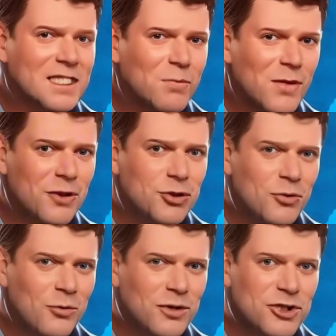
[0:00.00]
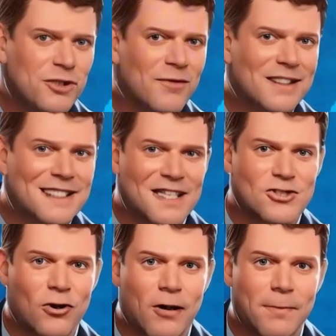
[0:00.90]
That's more than a junior engineer at a tech
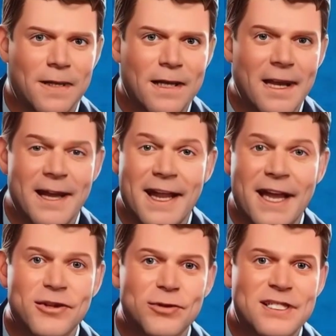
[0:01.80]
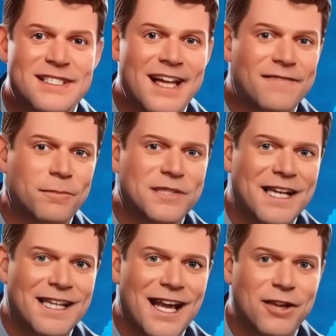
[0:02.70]
startup. And Andrew doesn't have to
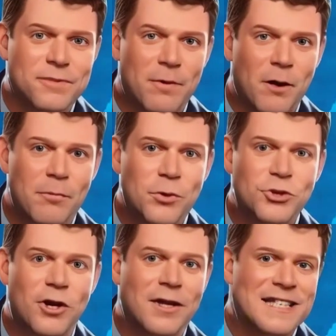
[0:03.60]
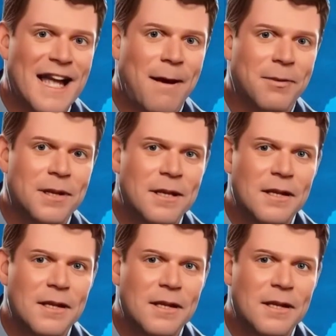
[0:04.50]
pretend he cares about kombucha on tap.